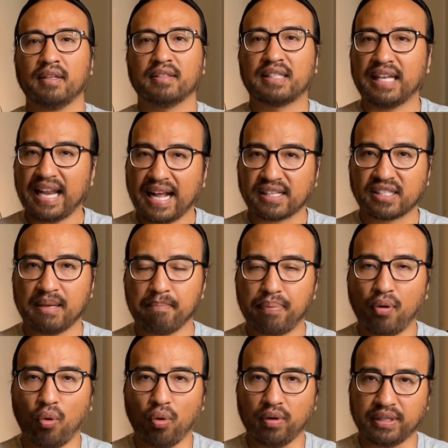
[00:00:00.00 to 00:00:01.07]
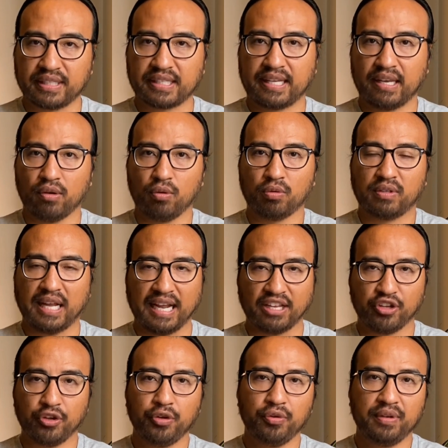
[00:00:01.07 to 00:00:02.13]
The next important skill
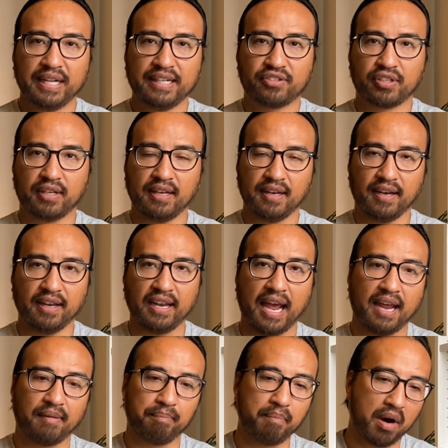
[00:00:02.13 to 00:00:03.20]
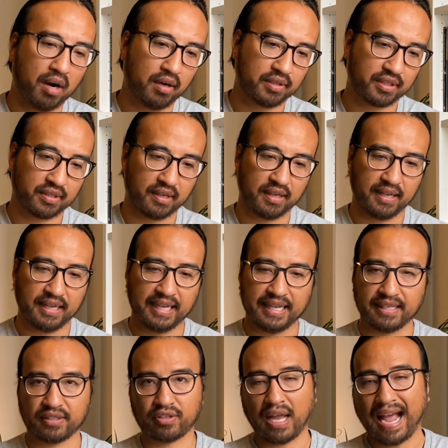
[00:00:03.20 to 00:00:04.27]
that you need to learn and master
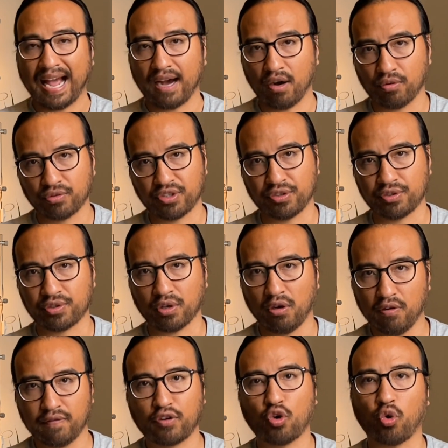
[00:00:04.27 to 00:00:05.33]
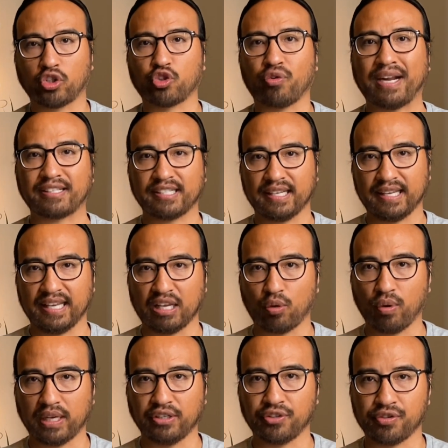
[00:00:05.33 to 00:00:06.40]
is how to solve quadratic
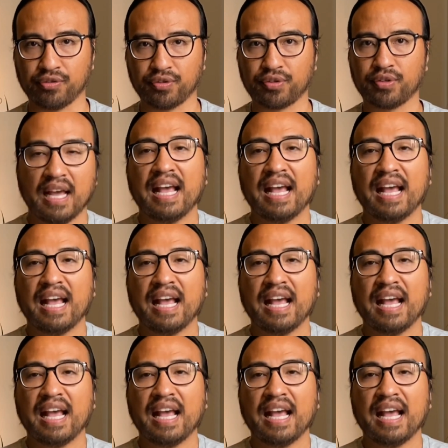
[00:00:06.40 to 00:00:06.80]
equations.